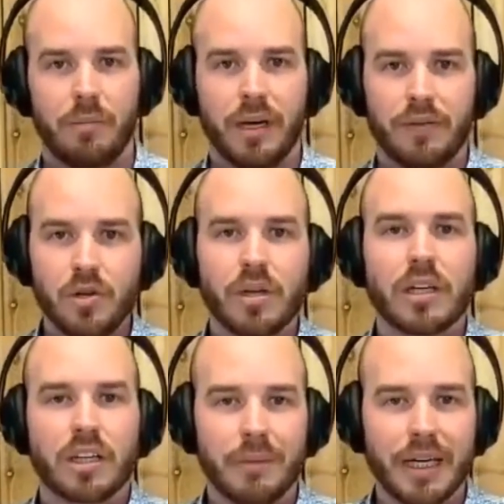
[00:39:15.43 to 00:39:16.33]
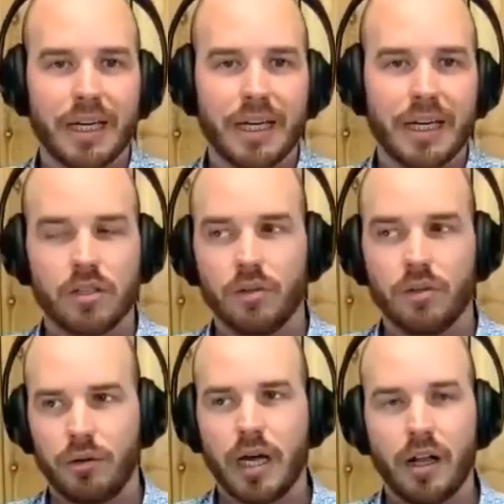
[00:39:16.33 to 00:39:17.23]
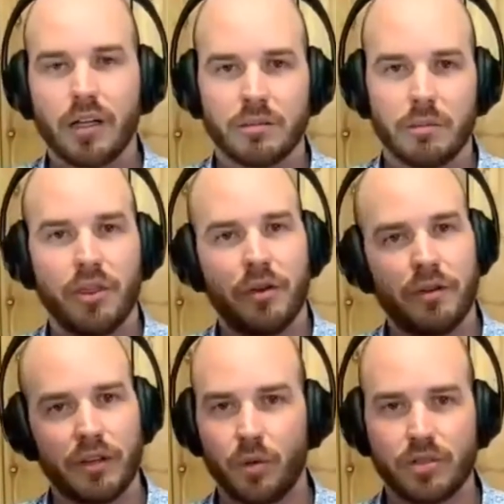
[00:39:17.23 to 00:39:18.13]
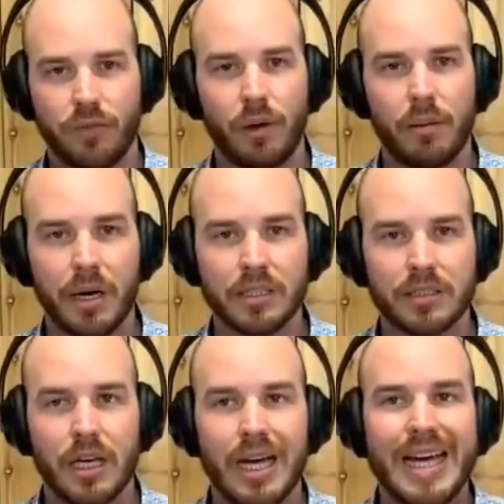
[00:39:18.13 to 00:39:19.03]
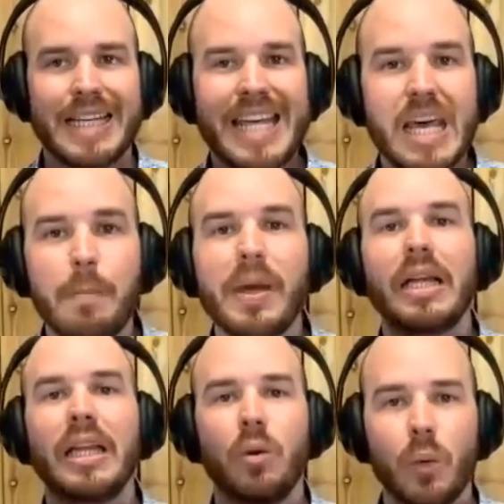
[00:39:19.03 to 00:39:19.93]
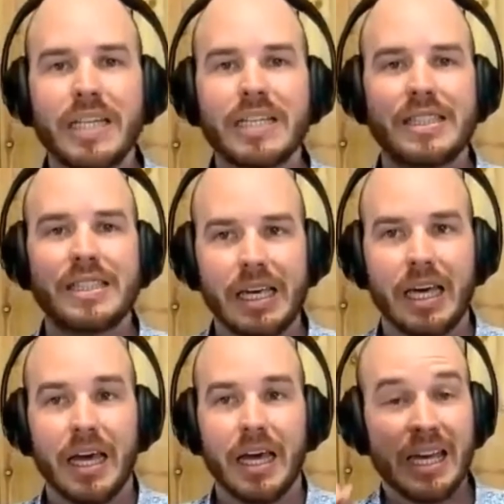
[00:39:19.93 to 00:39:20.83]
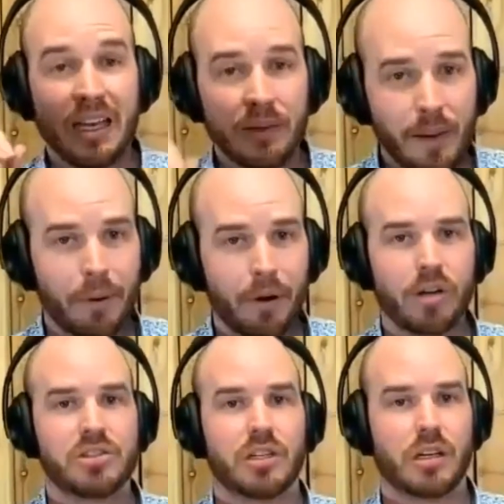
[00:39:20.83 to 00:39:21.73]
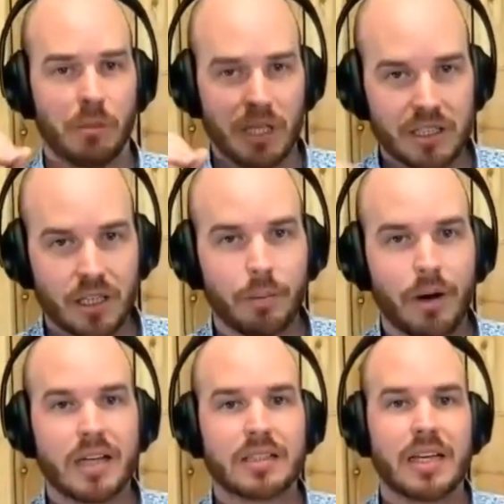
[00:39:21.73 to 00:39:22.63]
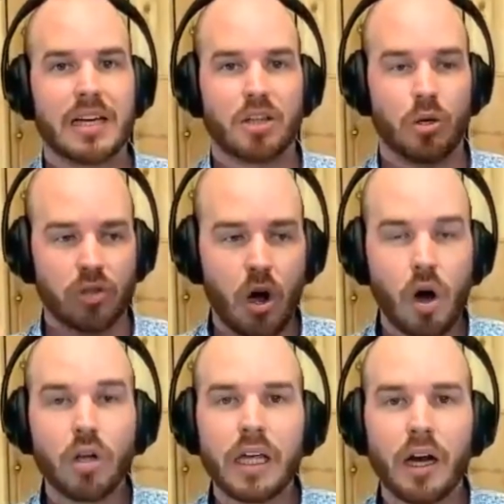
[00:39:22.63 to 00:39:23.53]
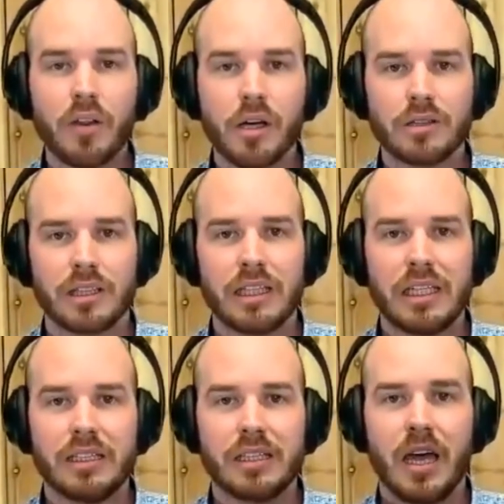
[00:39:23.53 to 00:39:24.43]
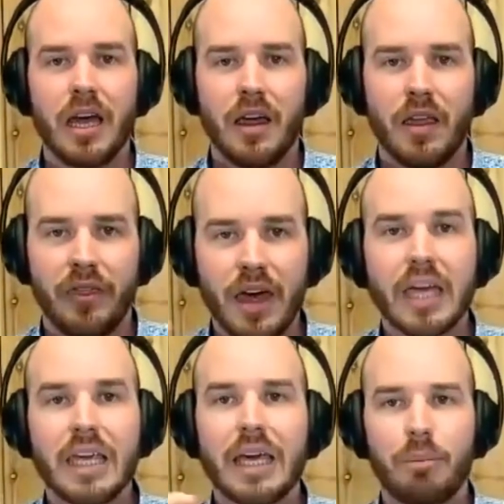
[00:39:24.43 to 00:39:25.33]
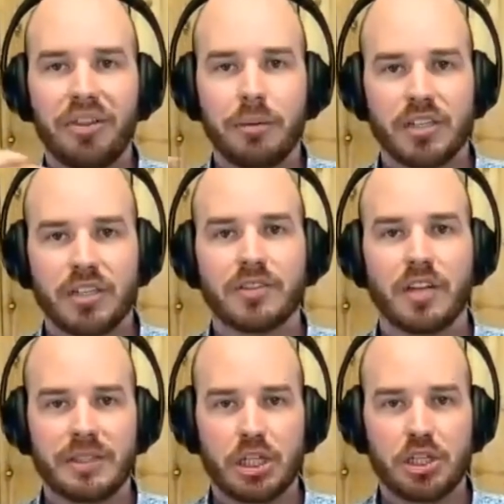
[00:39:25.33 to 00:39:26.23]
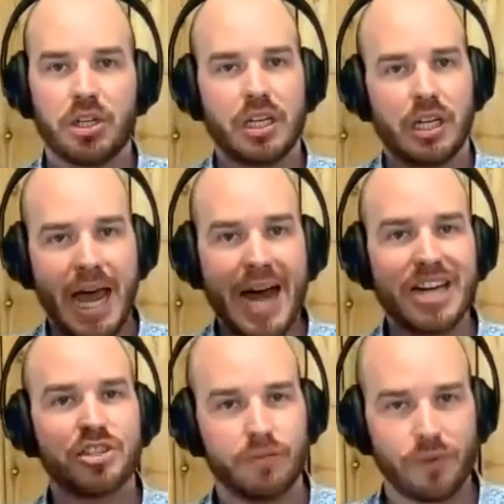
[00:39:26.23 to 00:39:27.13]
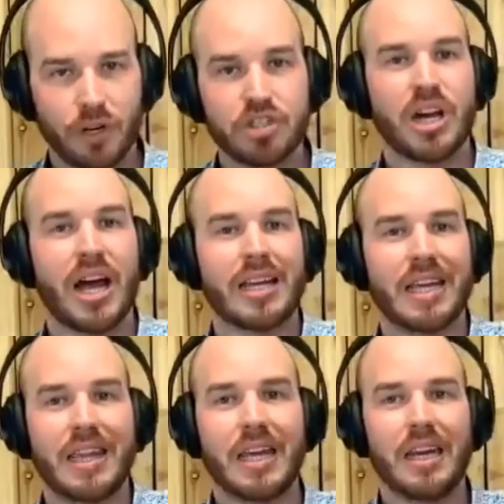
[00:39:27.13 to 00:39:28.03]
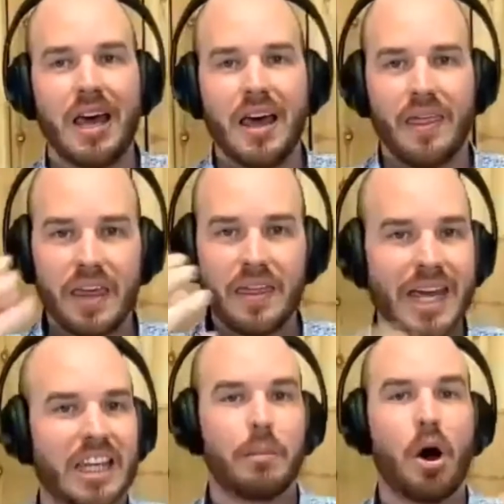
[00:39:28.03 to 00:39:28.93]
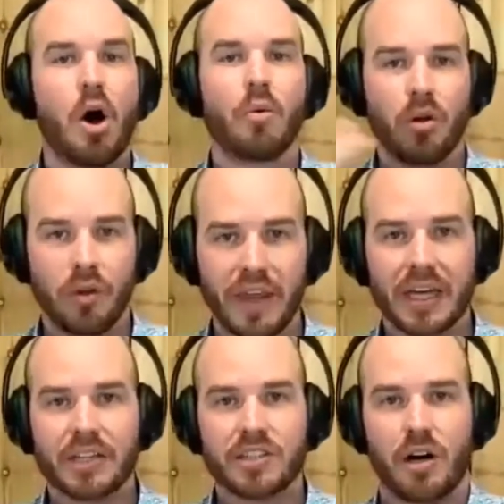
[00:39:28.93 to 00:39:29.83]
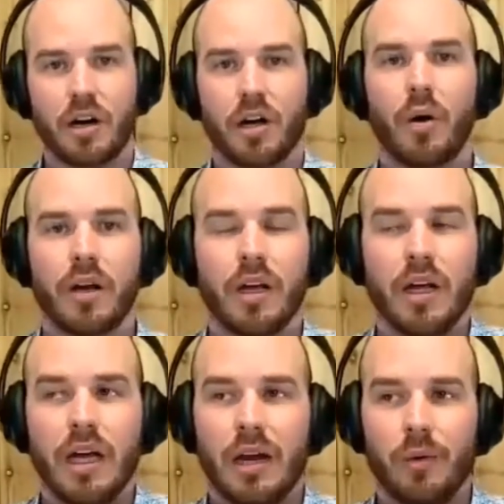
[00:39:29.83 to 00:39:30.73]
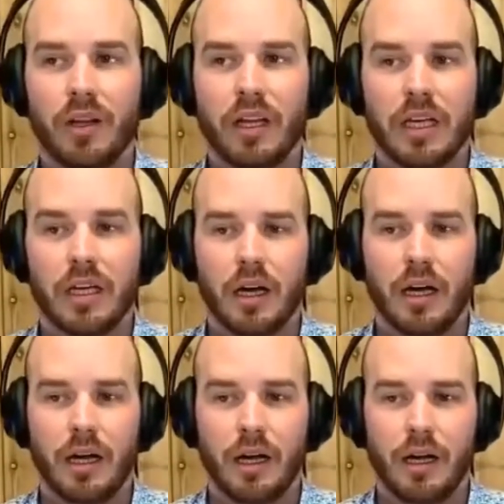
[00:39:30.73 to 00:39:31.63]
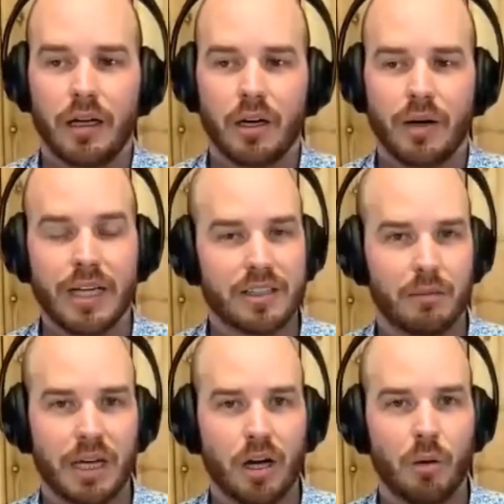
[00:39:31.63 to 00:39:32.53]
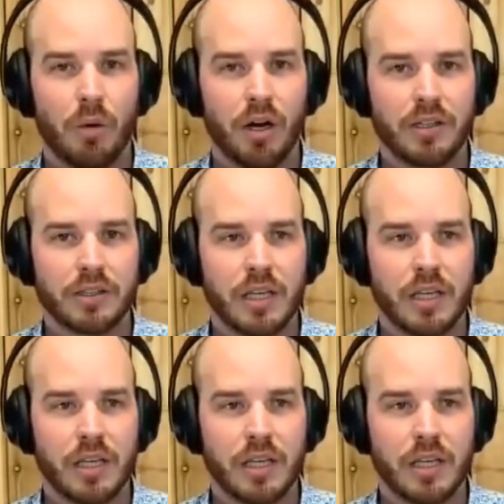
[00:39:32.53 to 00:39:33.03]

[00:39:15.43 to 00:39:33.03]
But if you can commit to $300 a month over the course of 3 months, typically we see if a person commits to the process, goes all in on those leads, they can put themselves in a position to cash their first check, and then they get the ball rolling. They can start going and really, hitting some big home runs.